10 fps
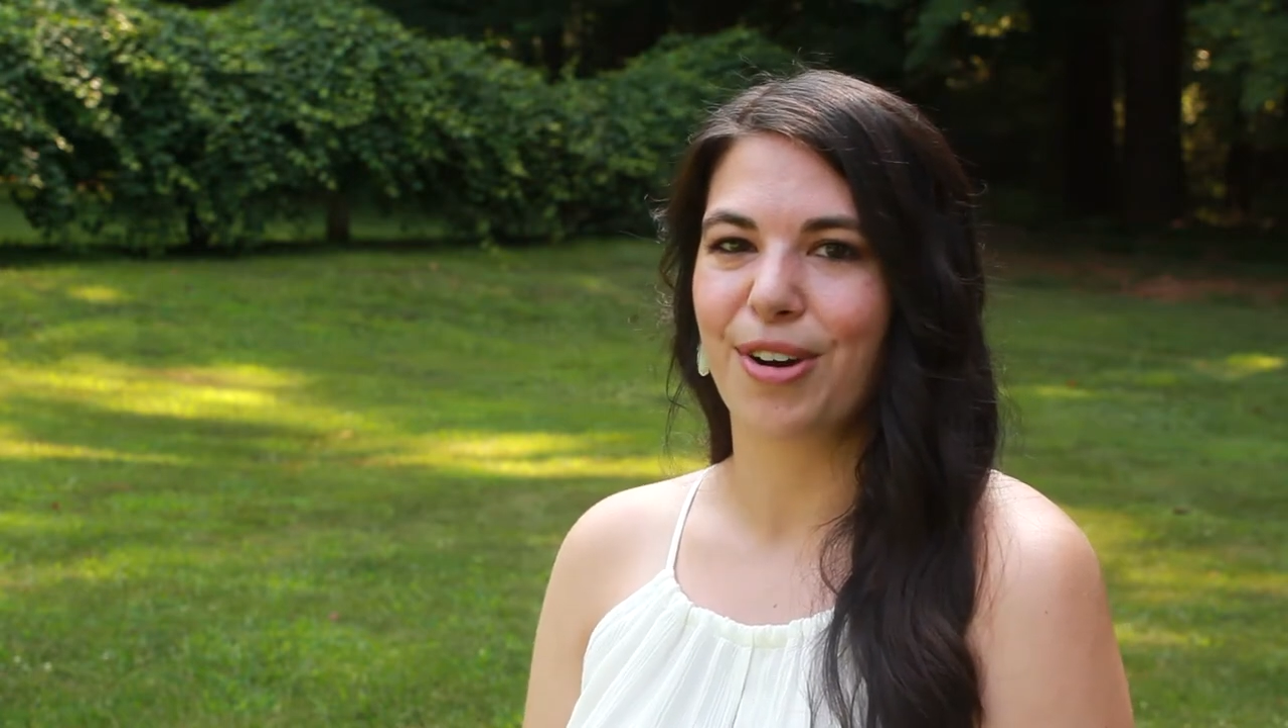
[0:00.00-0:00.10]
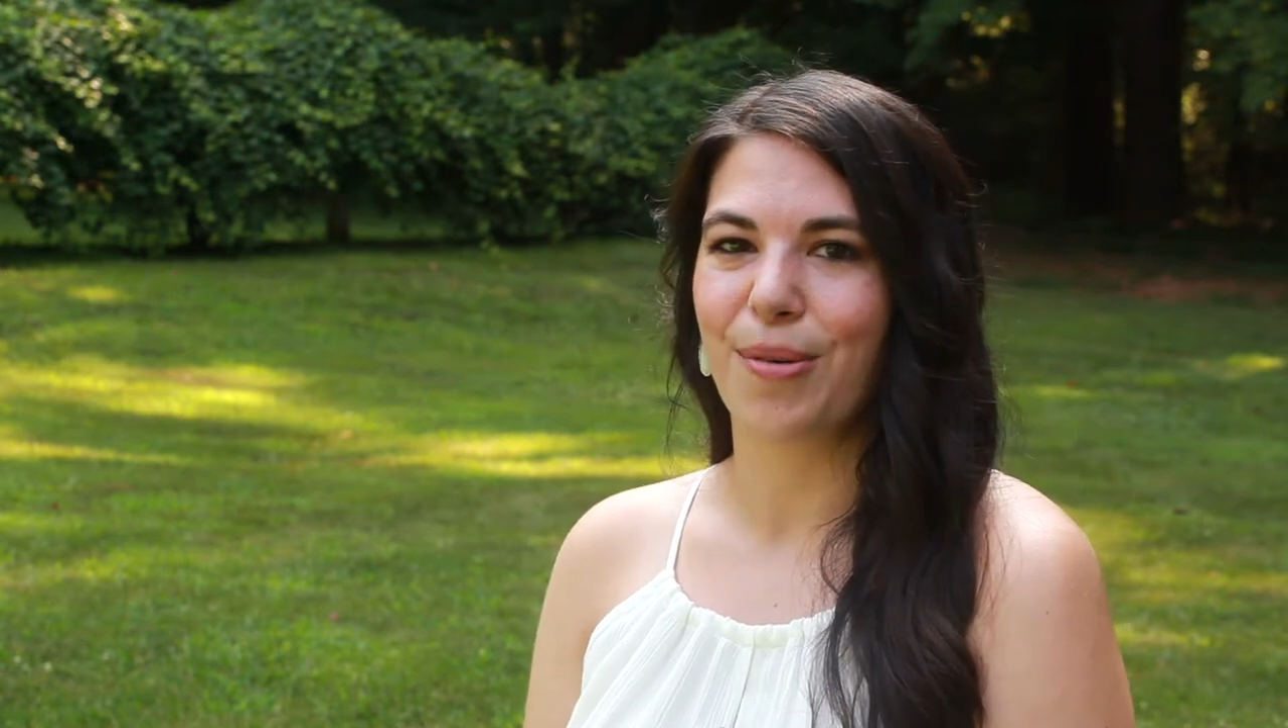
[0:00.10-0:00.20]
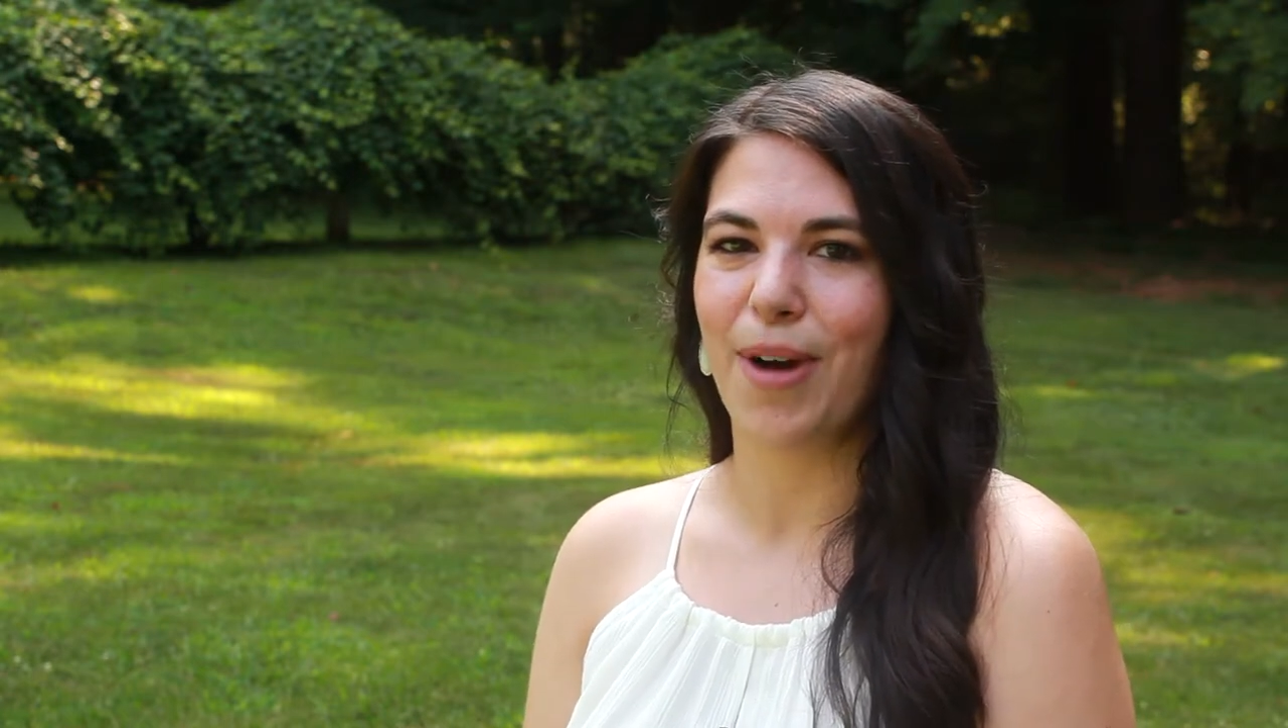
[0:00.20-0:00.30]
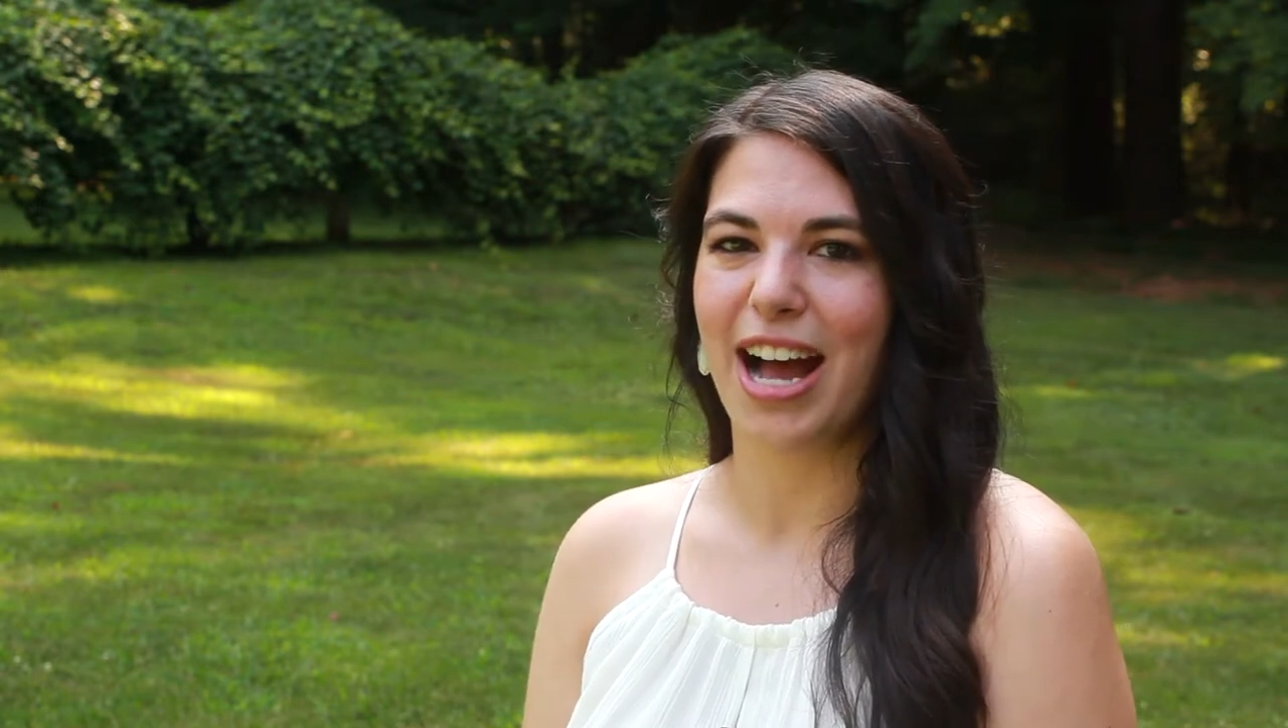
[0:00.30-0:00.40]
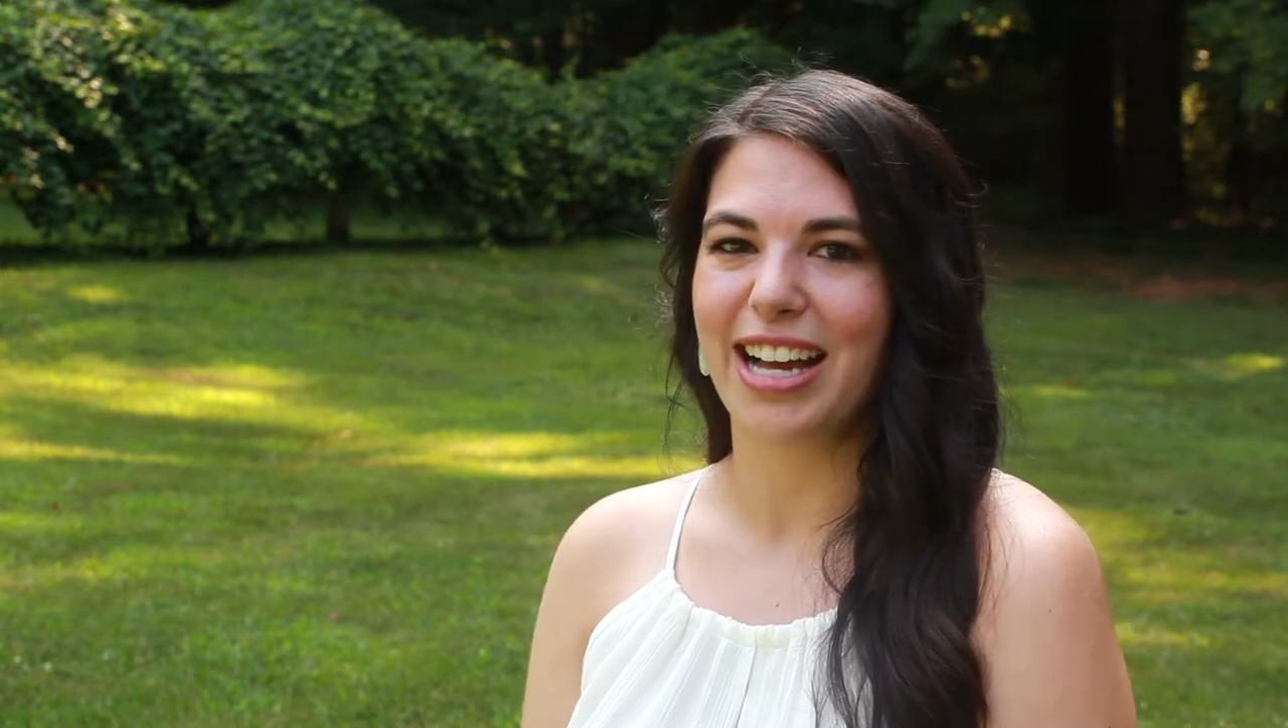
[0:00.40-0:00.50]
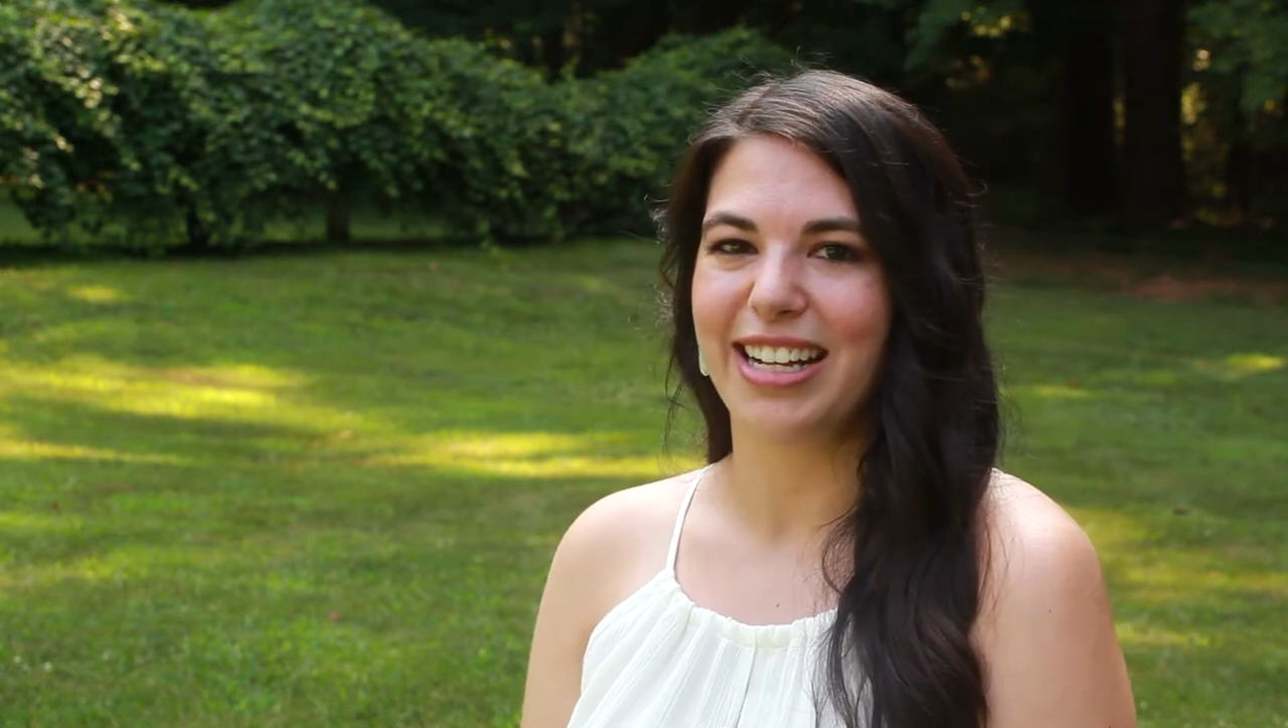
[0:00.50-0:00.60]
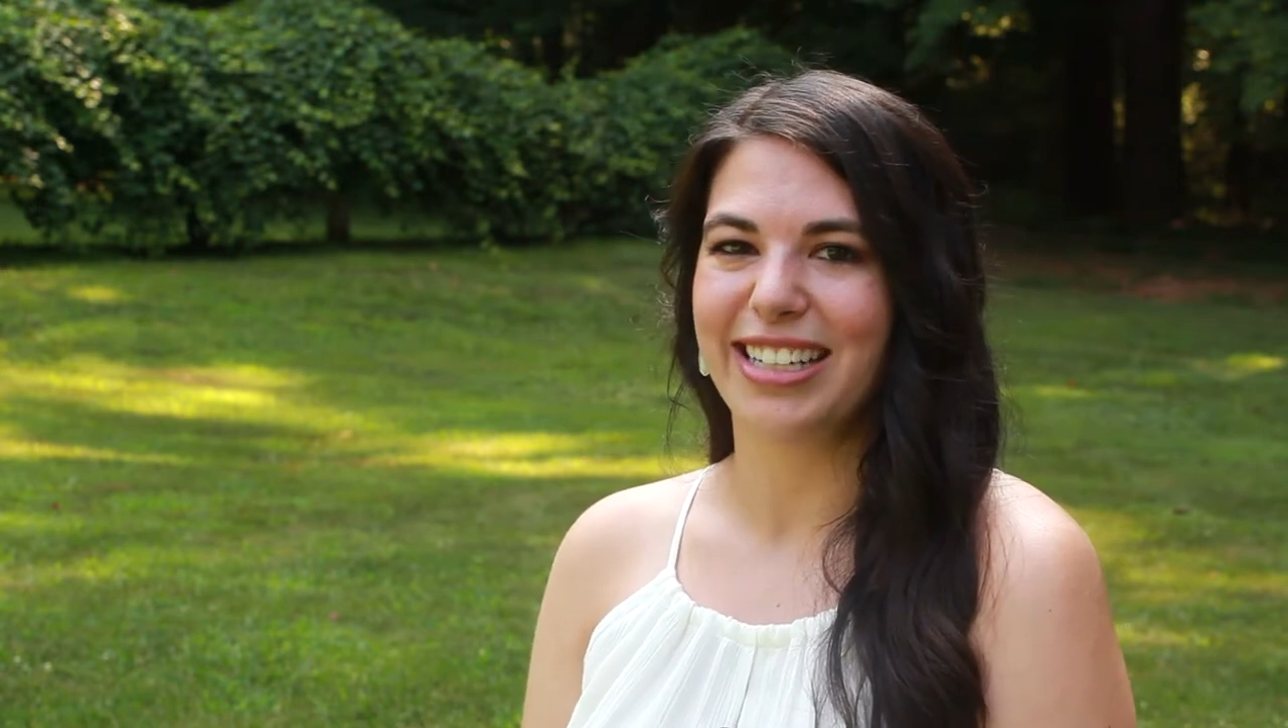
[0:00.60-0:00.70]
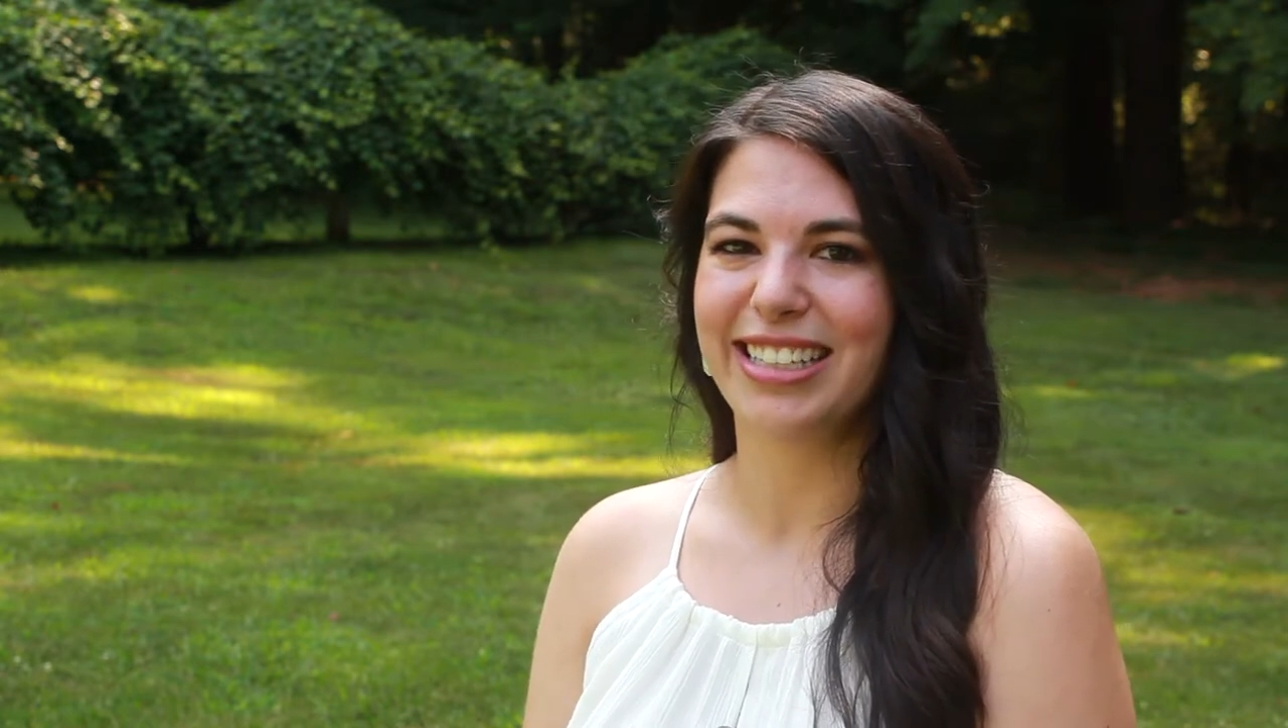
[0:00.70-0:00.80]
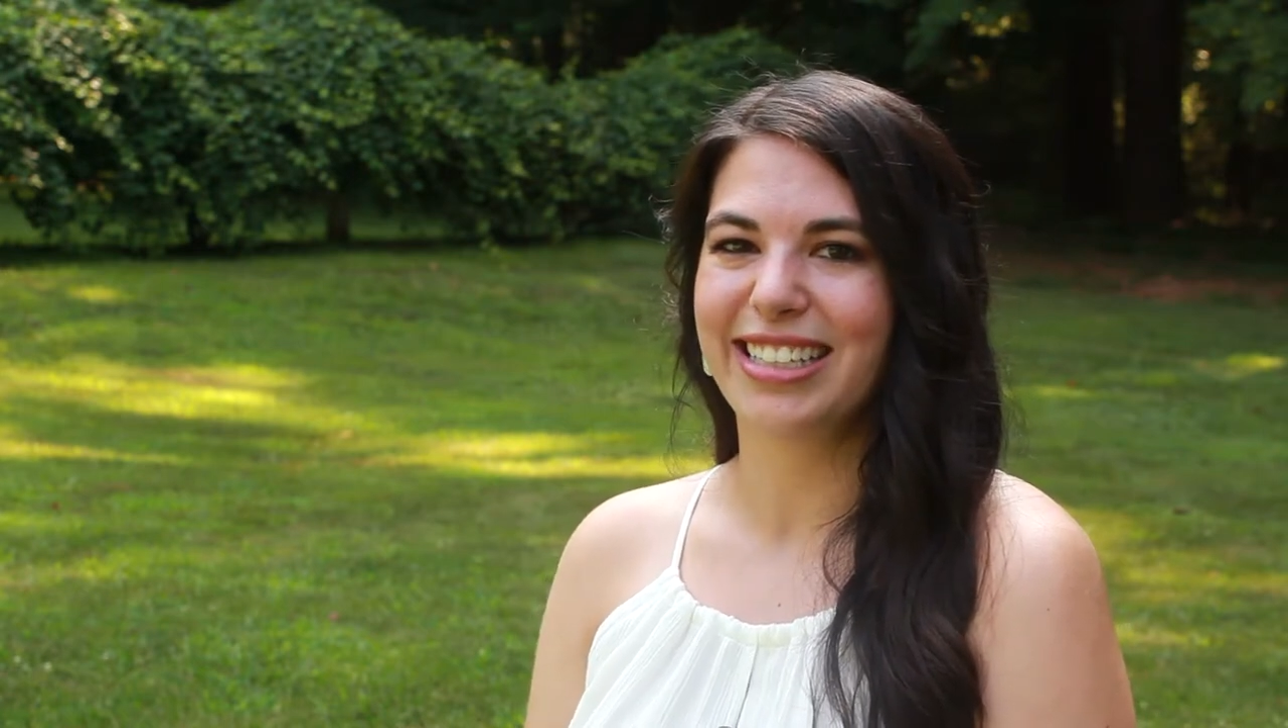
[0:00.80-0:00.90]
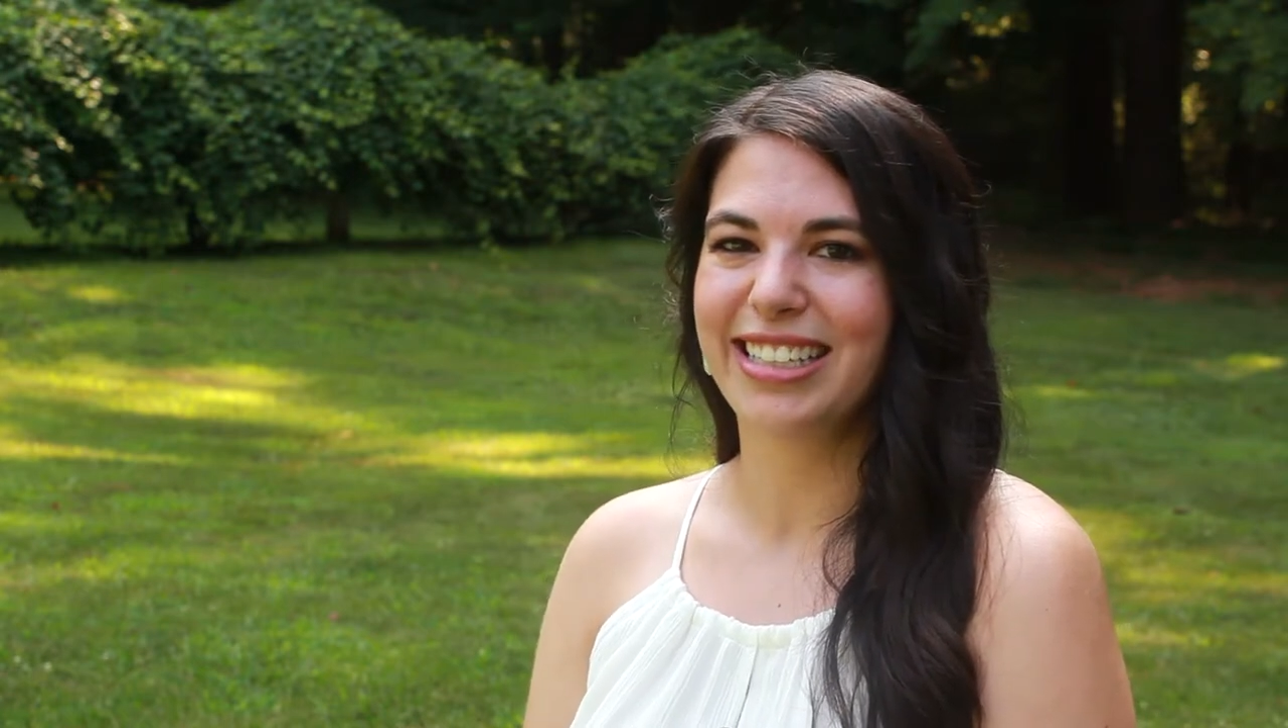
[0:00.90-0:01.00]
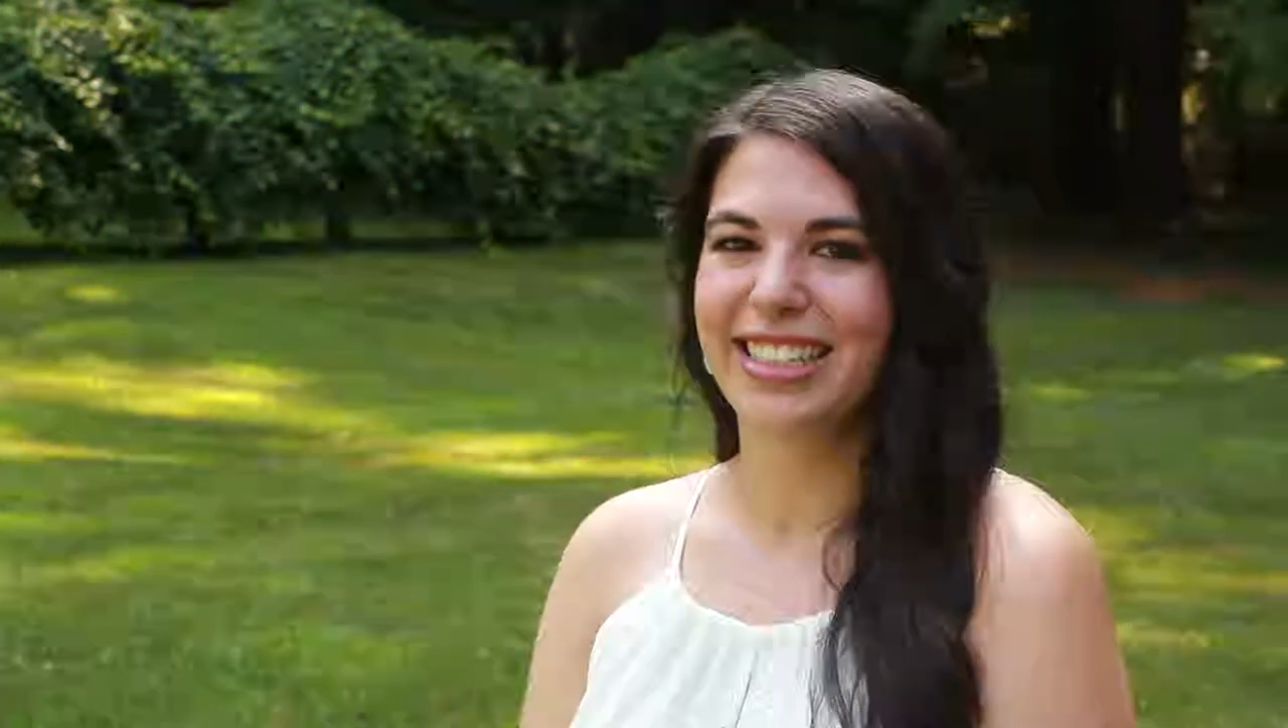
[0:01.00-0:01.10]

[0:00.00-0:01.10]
a while.